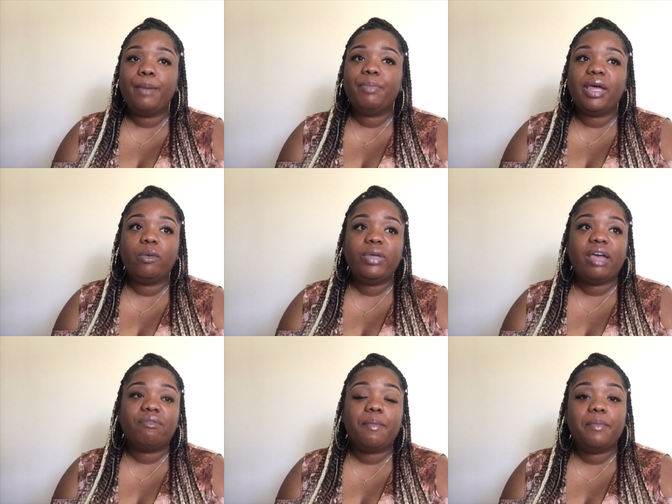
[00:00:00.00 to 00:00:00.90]
But we
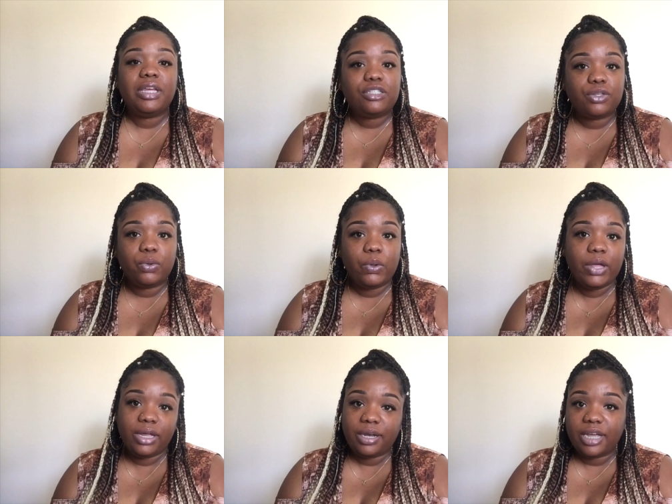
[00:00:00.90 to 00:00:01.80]
have a mental
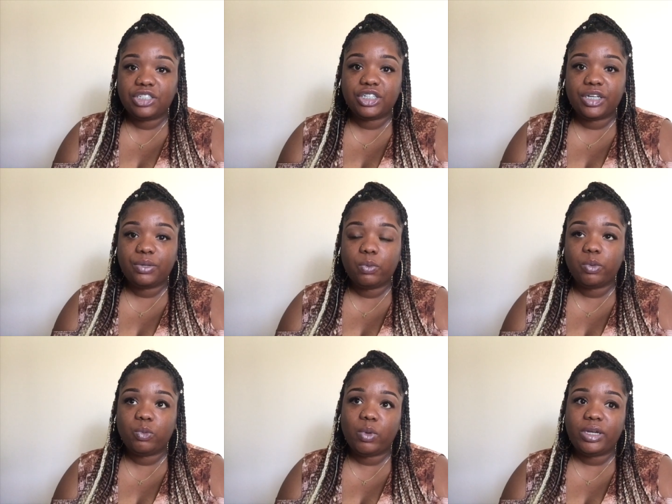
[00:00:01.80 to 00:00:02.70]
connection
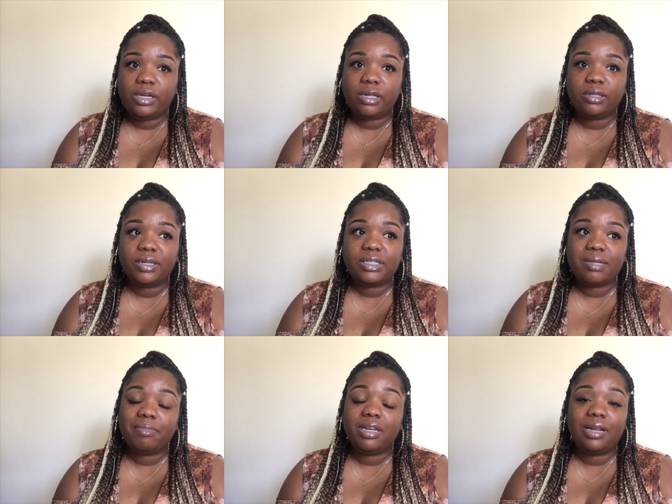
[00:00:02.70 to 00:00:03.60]
with one another. It's
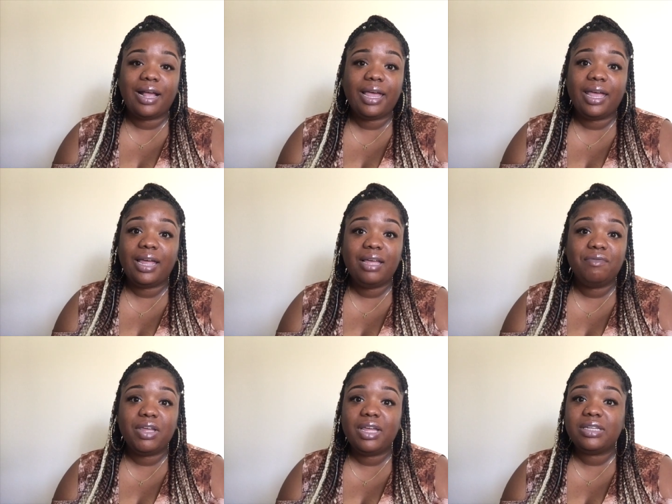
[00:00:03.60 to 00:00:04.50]
something that I can't
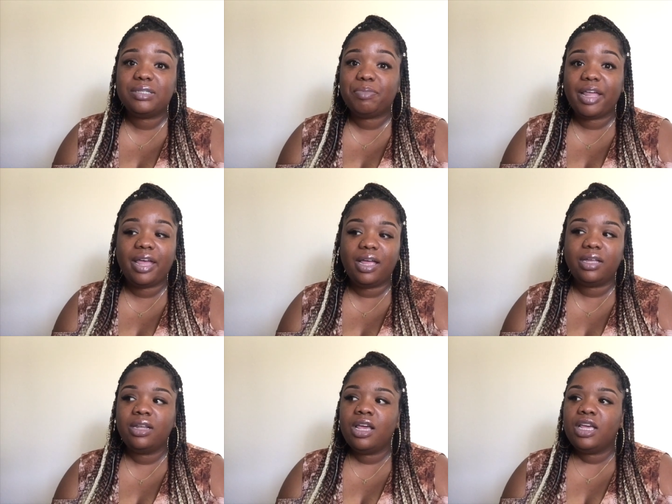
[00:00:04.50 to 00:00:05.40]
even explain.
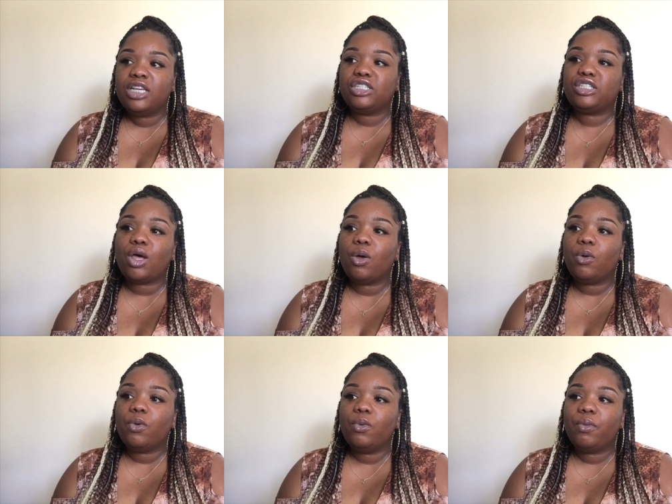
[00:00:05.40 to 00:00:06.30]

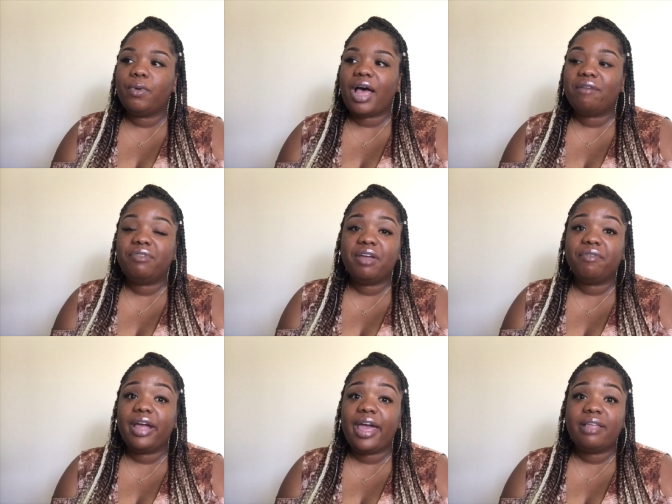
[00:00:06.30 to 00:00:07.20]
So I've
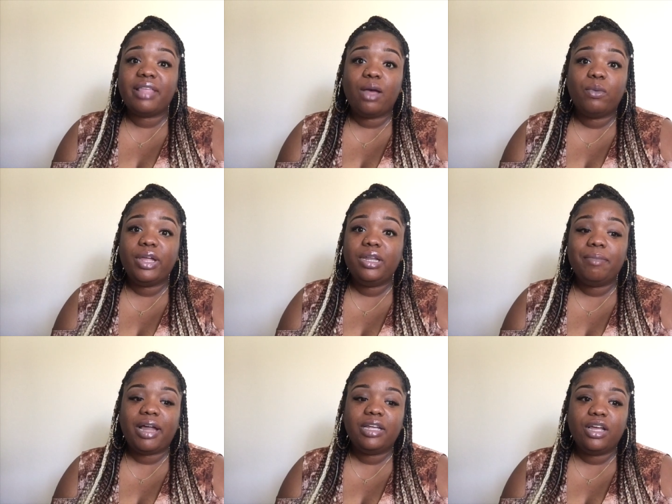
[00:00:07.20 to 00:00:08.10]
never had that with
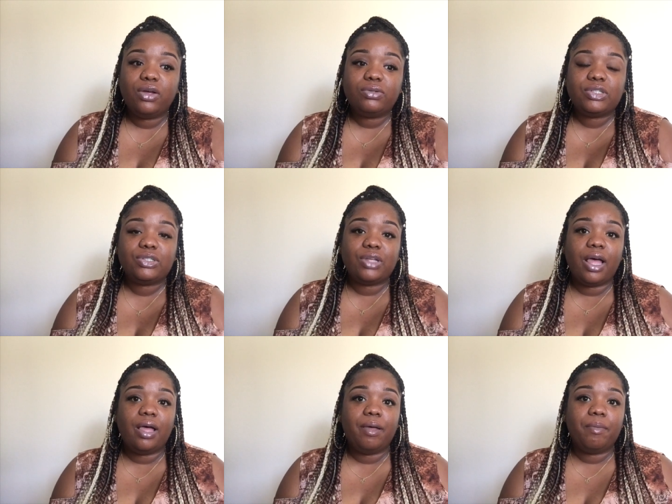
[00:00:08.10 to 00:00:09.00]
anybody else
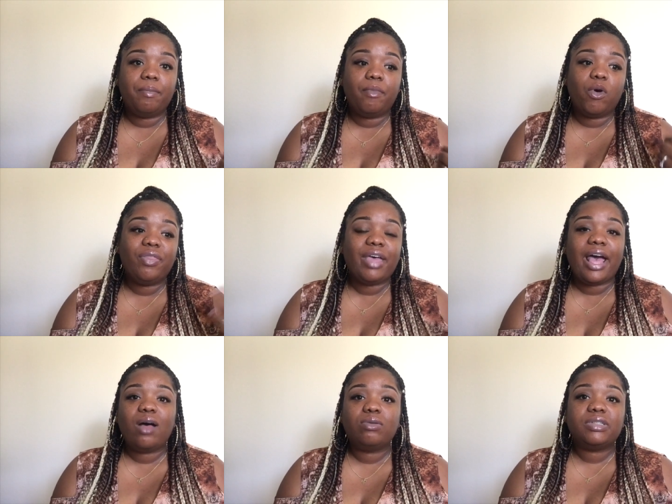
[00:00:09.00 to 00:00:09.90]
on the
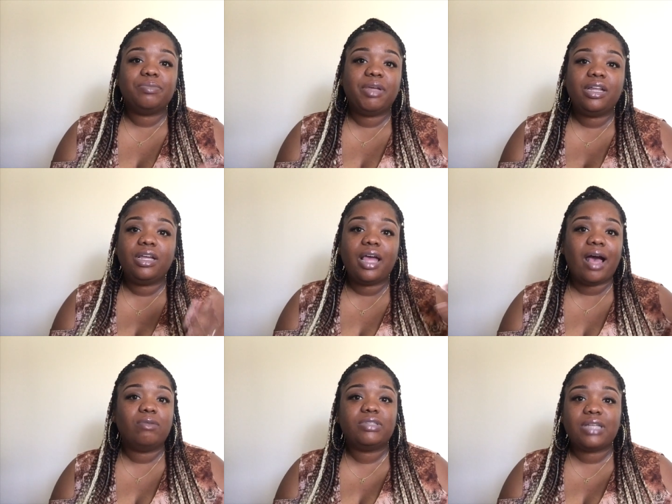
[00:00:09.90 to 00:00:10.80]
outs, meaning
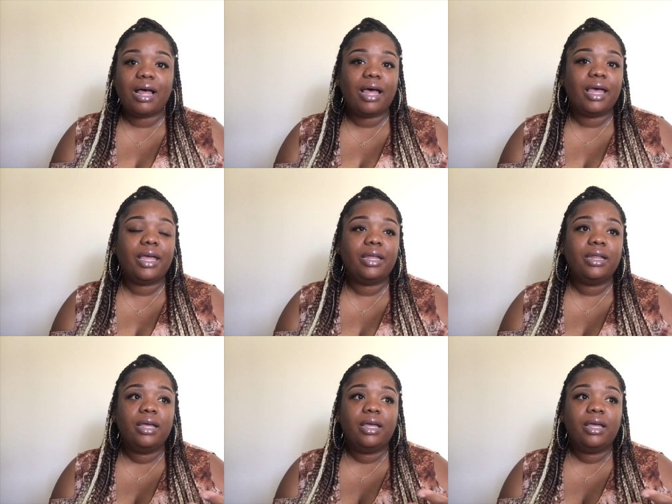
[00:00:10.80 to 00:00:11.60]
outside